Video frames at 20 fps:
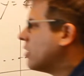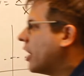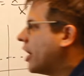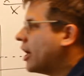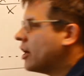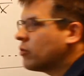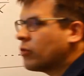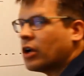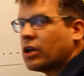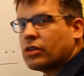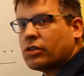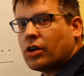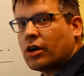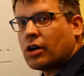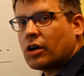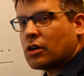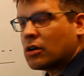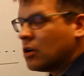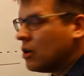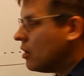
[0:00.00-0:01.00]
line right
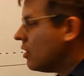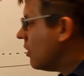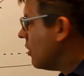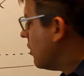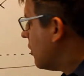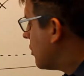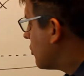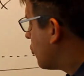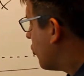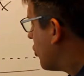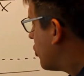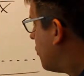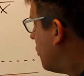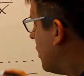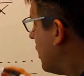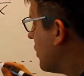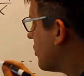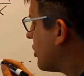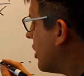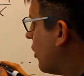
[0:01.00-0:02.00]
there. So which
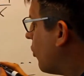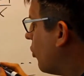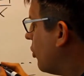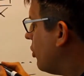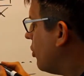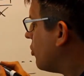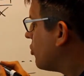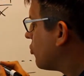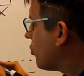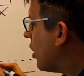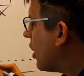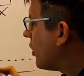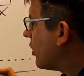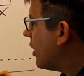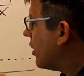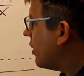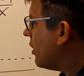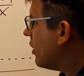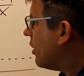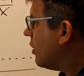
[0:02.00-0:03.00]
means that when you draw
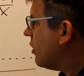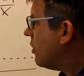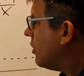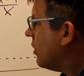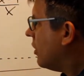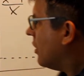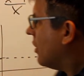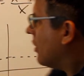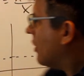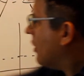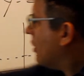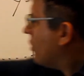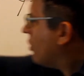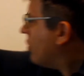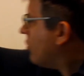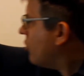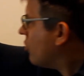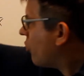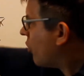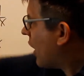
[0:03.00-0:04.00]
that in, the
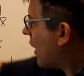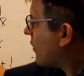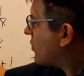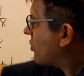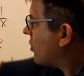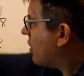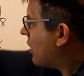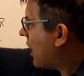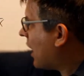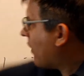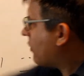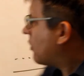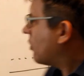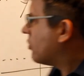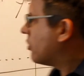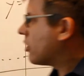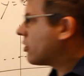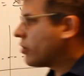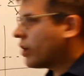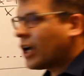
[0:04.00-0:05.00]
new graph's going to have to
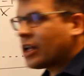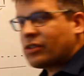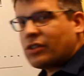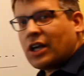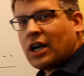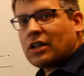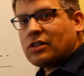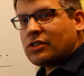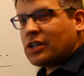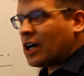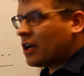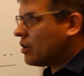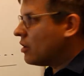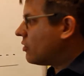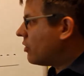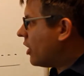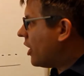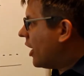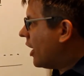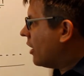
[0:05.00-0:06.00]
look like that dotted
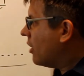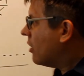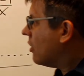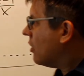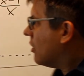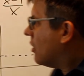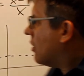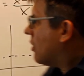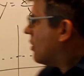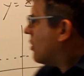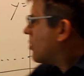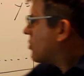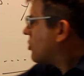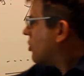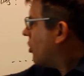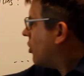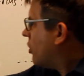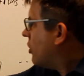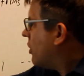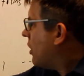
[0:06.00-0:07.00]
line.
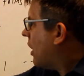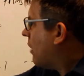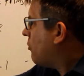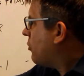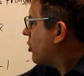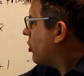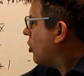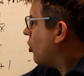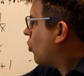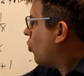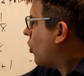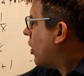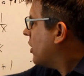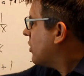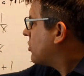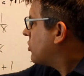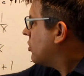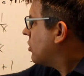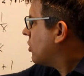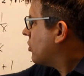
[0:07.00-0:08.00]
So I'm going to go
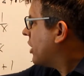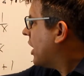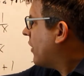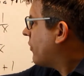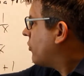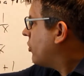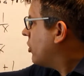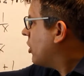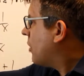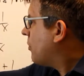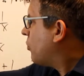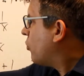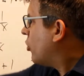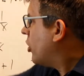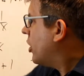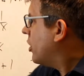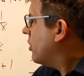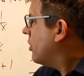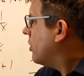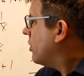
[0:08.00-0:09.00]
one to the left and up
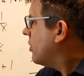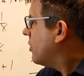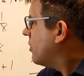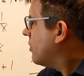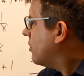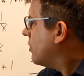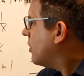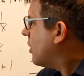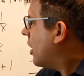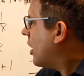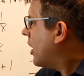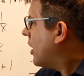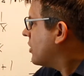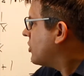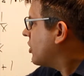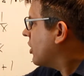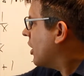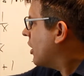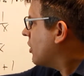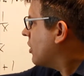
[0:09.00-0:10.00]
one uh,
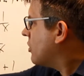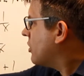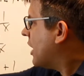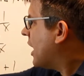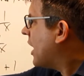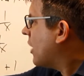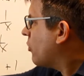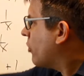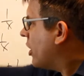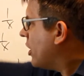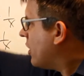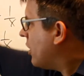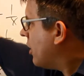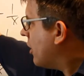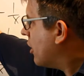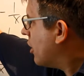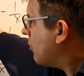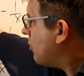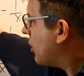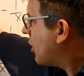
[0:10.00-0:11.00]
to get the dot right
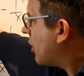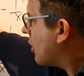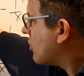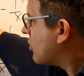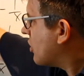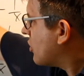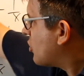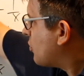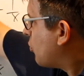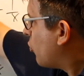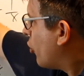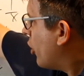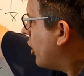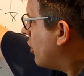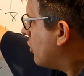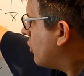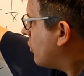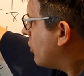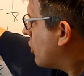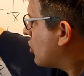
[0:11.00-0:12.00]
here because its
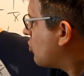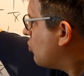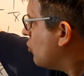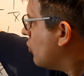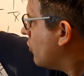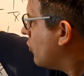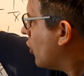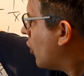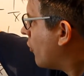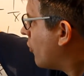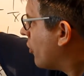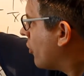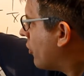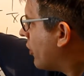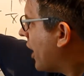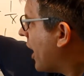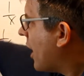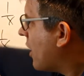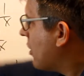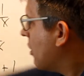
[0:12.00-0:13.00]
point it's moved over to
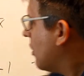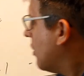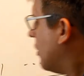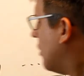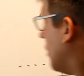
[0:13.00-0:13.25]
that.